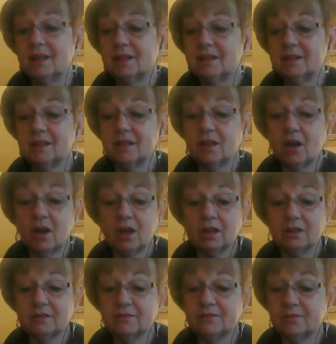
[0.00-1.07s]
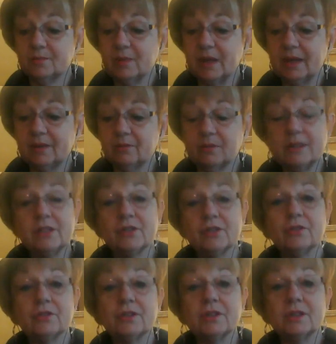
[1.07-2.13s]
and did all of my
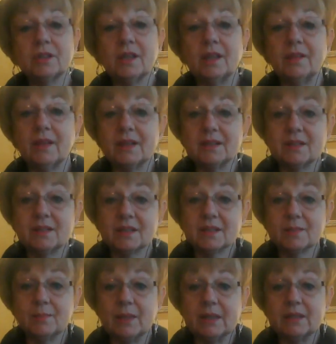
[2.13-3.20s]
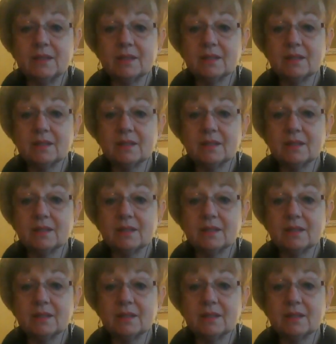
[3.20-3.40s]
research in that 6 months,